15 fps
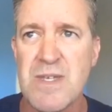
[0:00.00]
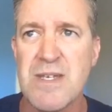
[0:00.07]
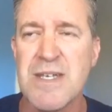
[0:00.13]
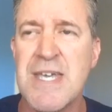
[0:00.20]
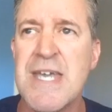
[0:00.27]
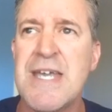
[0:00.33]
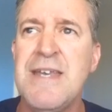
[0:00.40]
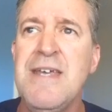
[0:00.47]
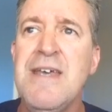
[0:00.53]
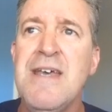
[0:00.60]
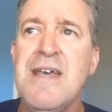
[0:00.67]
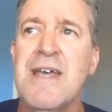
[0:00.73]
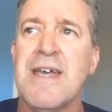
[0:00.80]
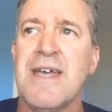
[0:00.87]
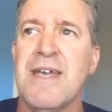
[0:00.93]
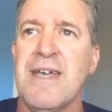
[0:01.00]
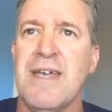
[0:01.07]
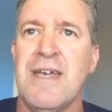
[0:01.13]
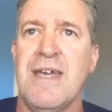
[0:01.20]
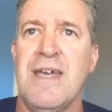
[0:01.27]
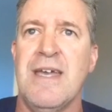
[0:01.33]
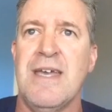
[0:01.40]
can
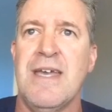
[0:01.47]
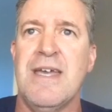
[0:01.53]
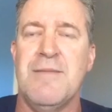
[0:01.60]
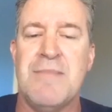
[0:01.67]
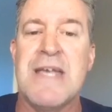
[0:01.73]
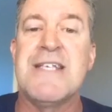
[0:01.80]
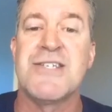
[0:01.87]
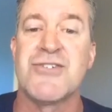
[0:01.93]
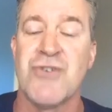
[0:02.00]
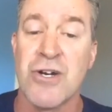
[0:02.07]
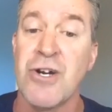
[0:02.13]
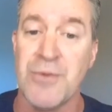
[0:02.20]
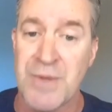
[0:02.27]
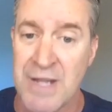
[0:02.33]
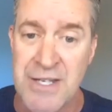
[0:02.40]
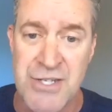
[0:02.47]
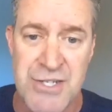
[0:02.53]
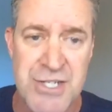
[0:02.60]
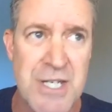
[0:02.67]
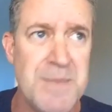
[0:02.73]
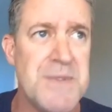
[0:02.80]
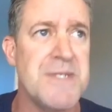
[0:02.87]
it makes stronger
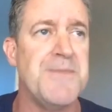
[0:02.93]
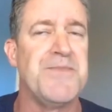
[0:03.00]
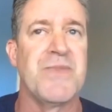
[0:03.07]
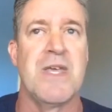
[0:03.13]
relationships.